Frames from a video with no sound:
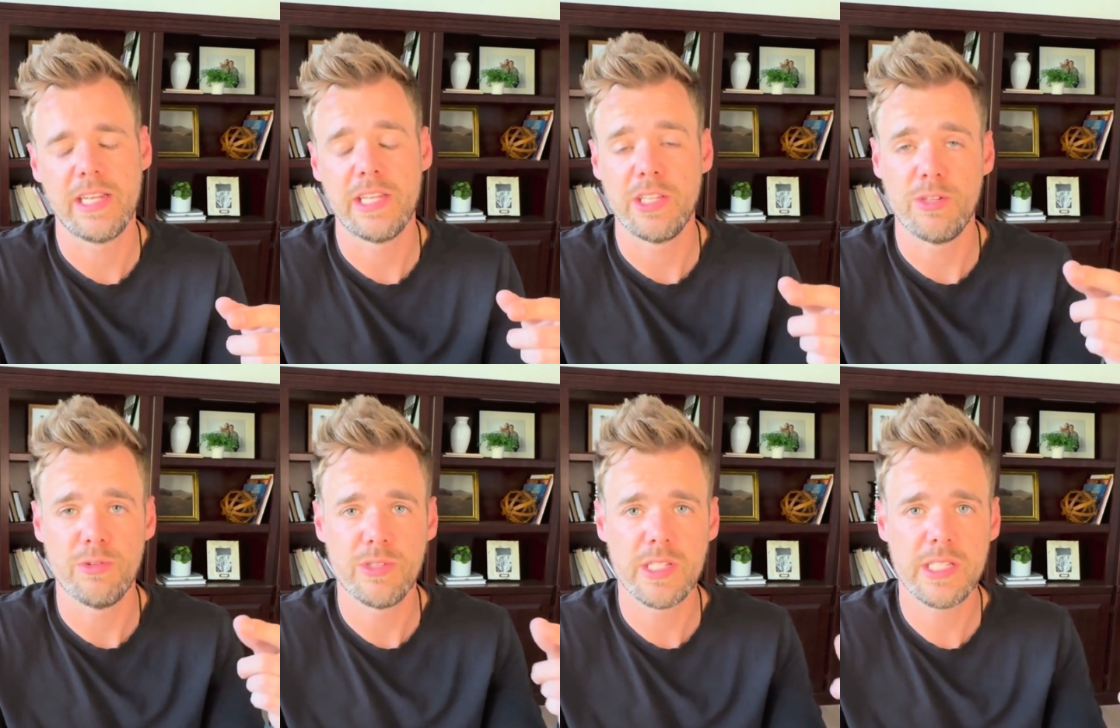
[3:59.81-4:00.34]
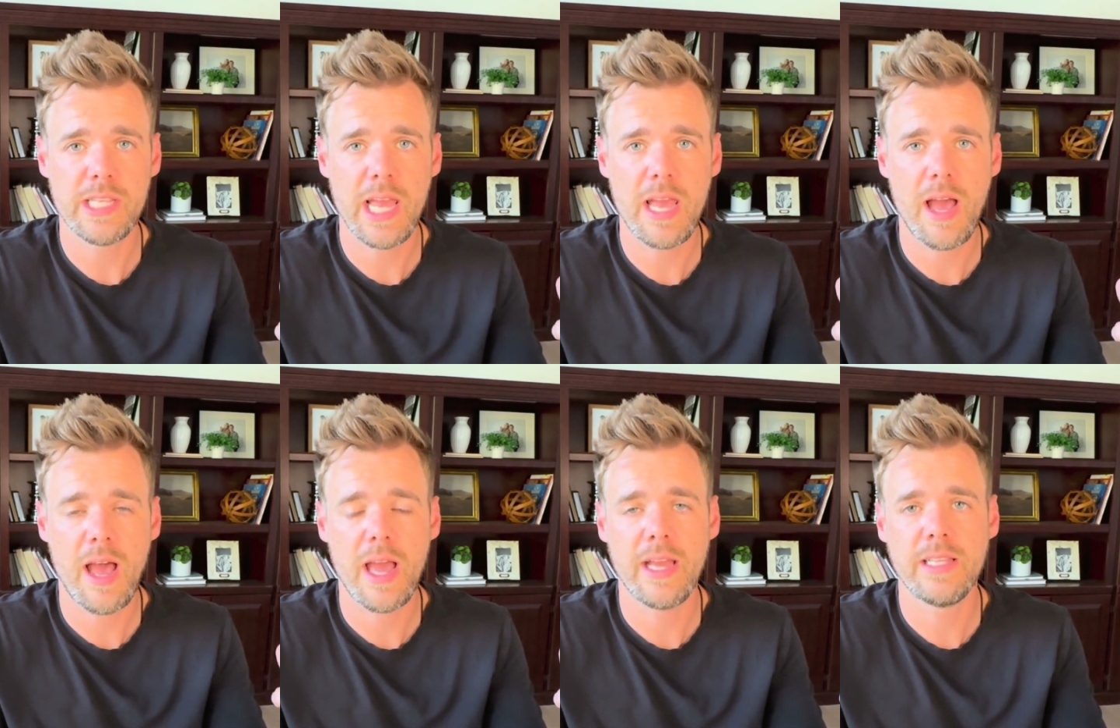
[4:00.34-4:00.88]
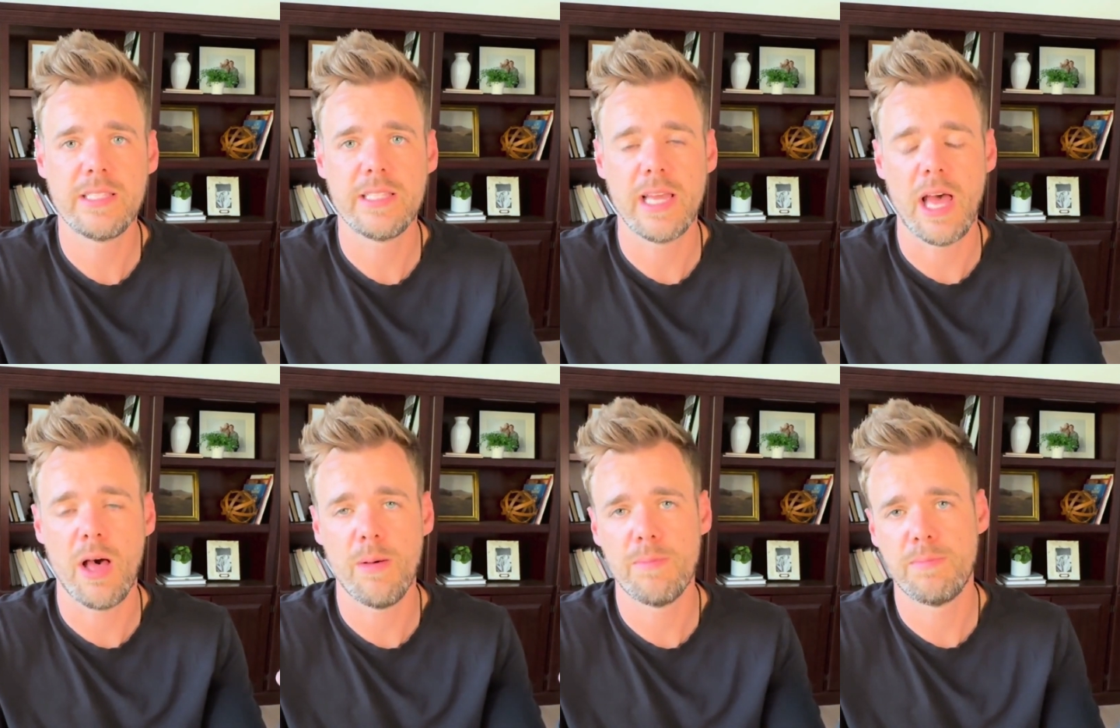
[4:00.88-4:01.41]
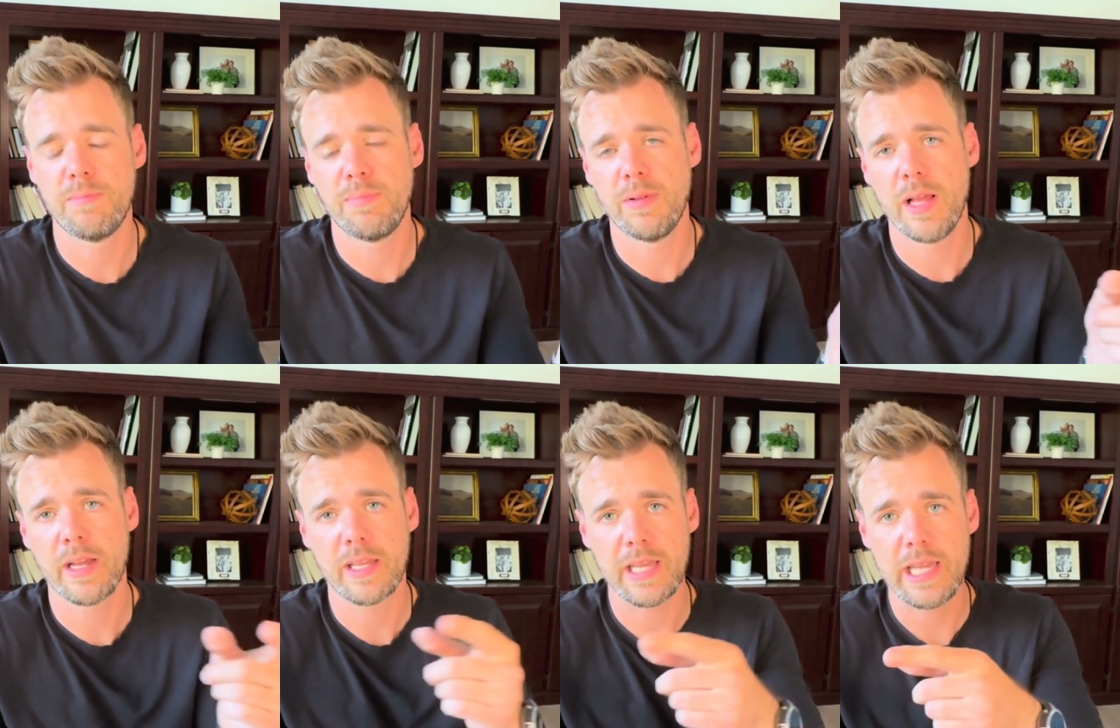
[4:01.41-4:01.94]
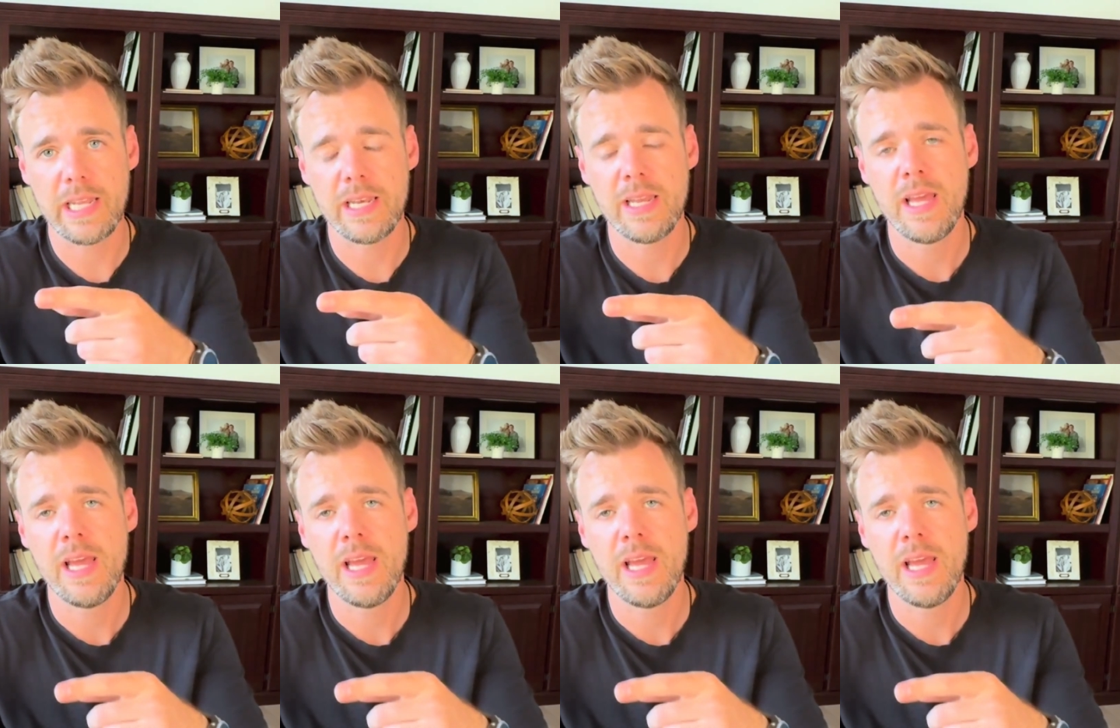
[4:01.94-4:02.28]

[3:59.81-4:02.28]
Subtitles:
It uses AI to help plug in